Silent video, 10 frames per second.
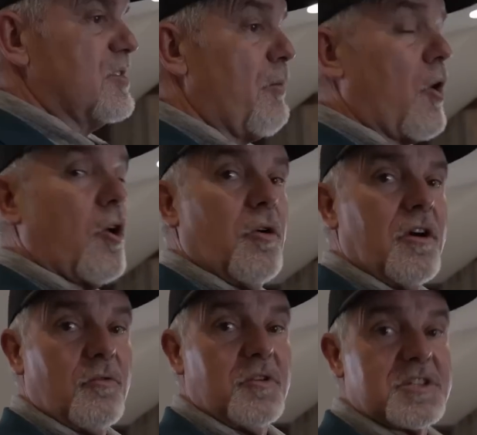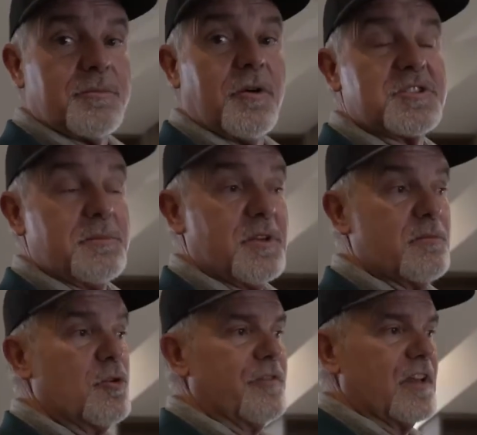tomorrow was supposed to be the
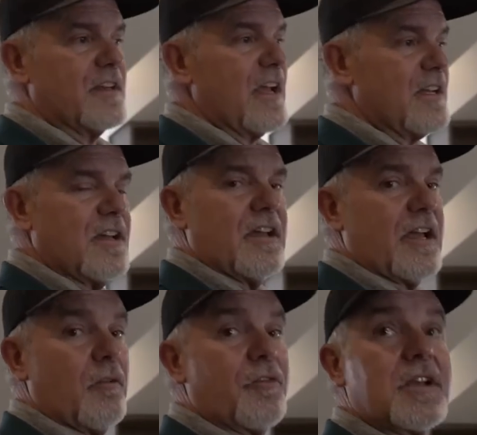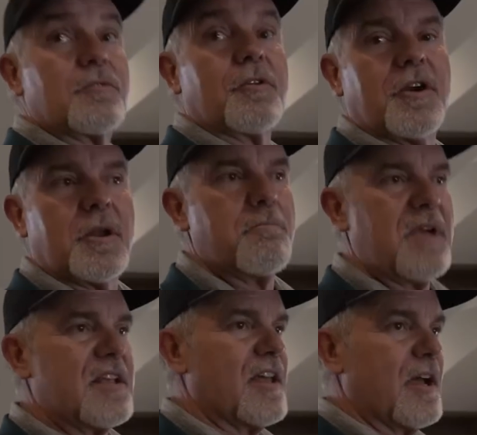move-in date. I don't think we're gonna
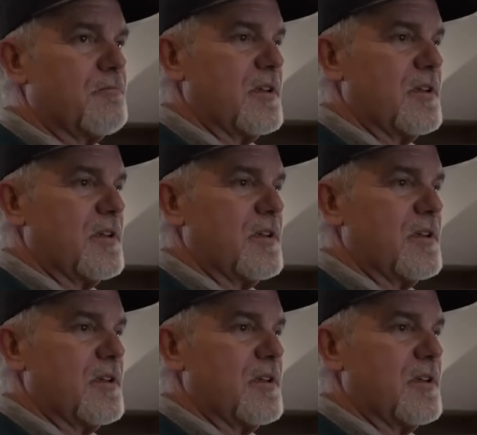make that